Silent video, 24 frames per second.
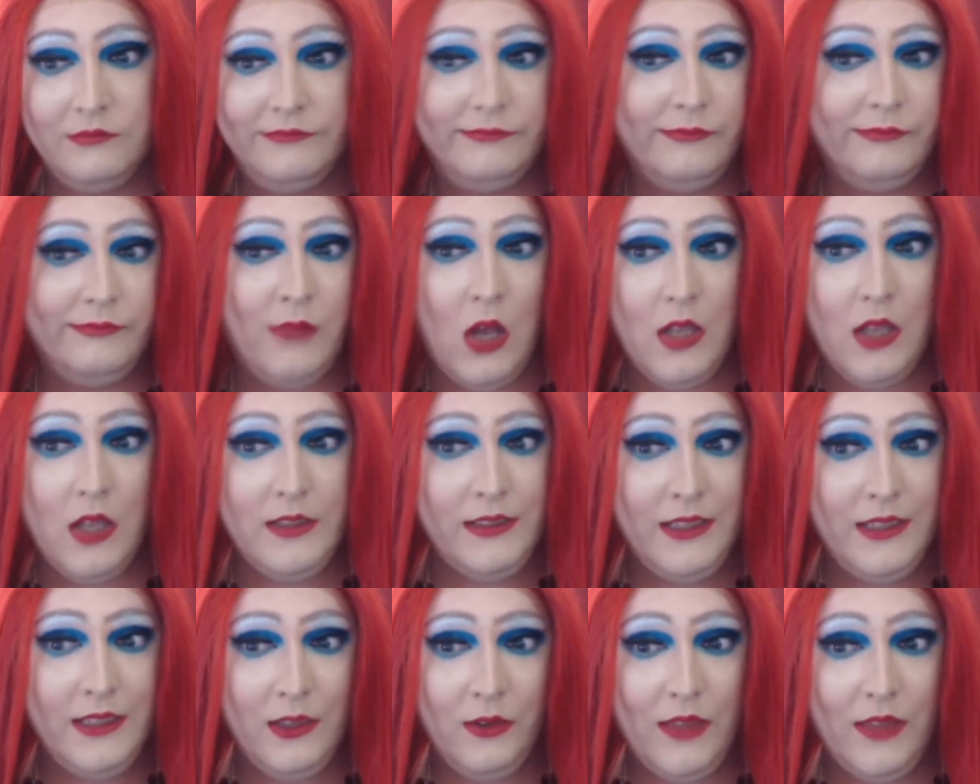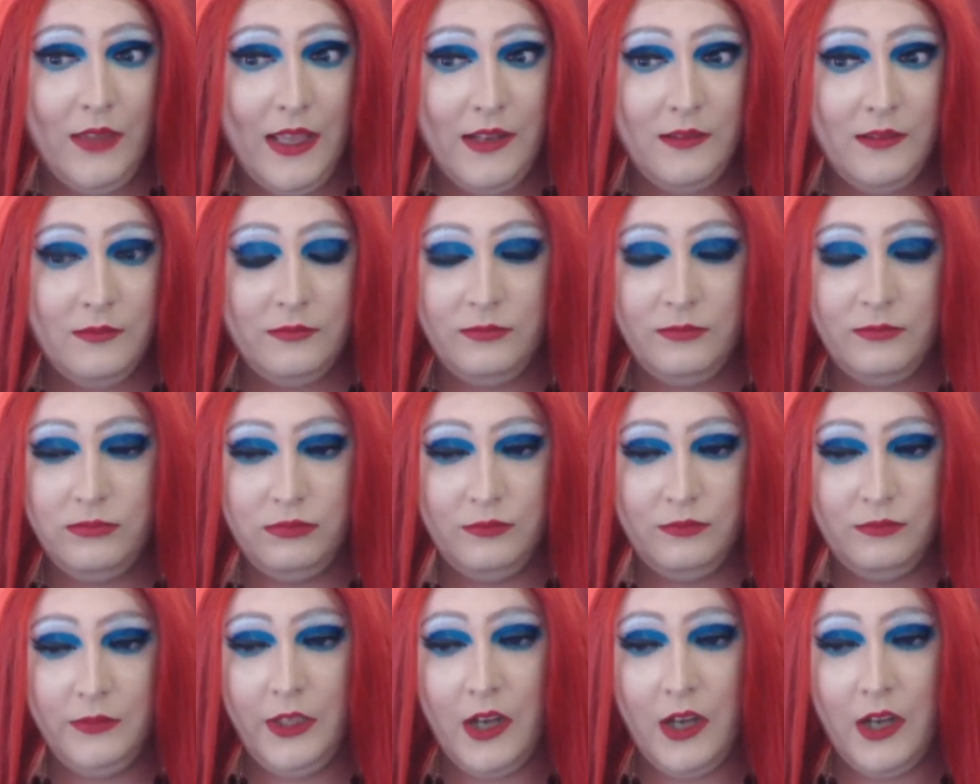But until then,
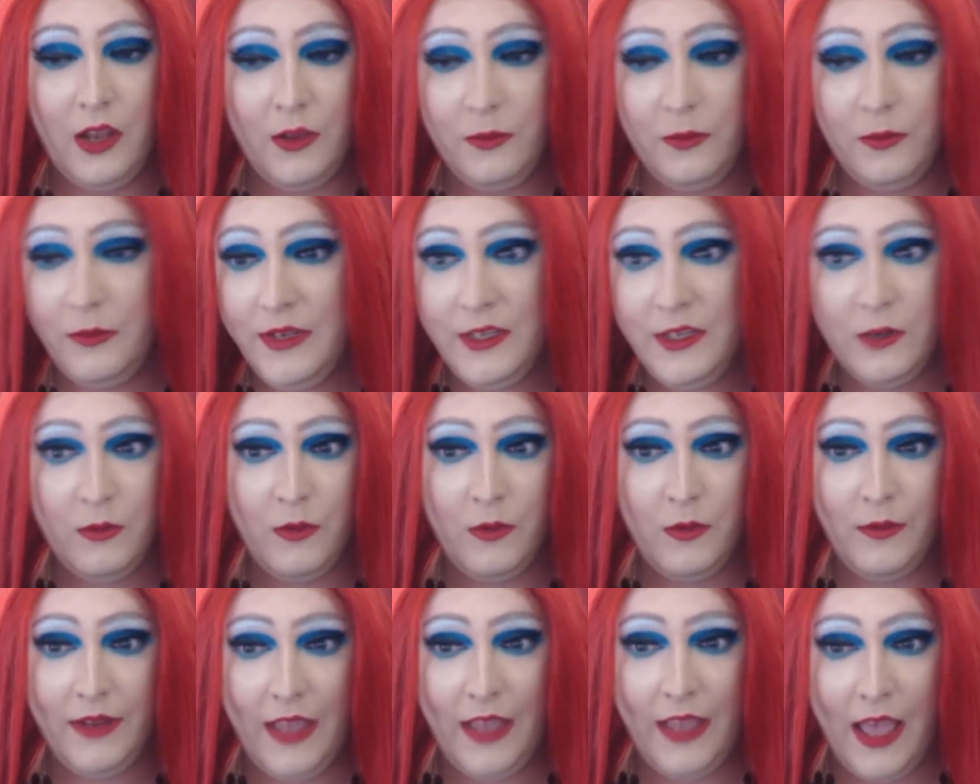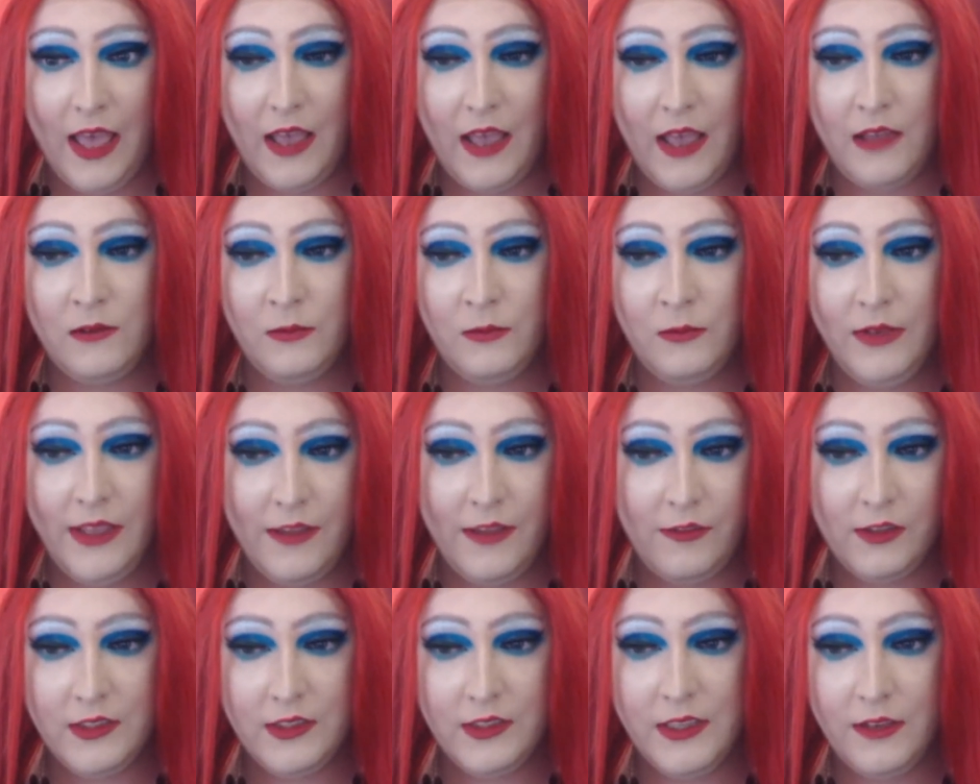you know, we do what we can. We
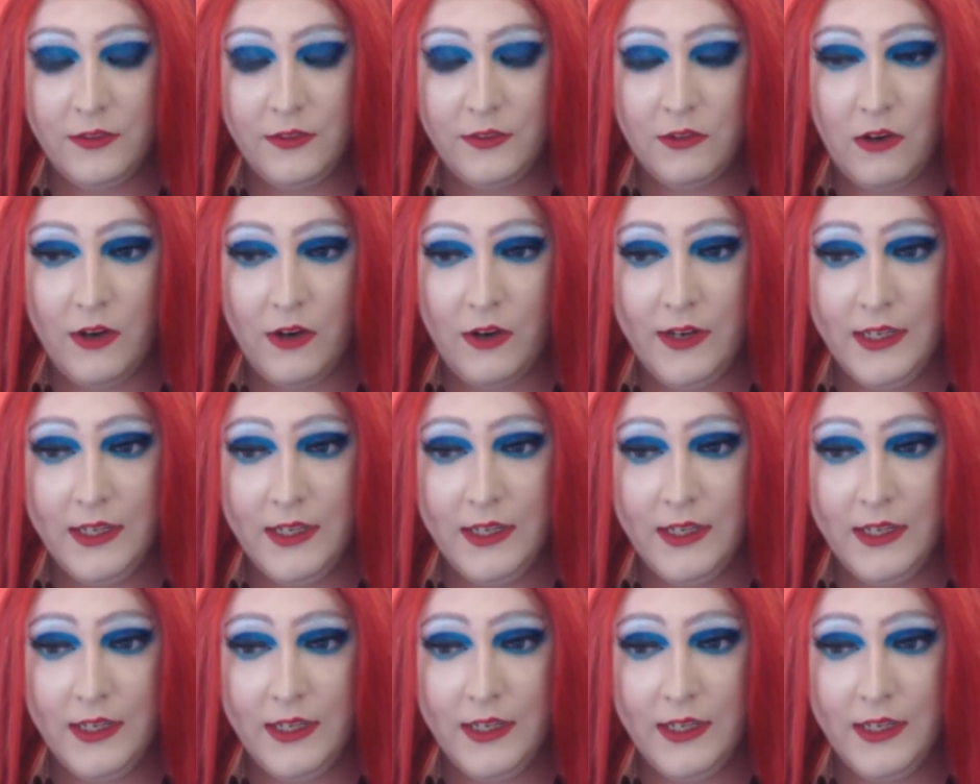give ourselves our own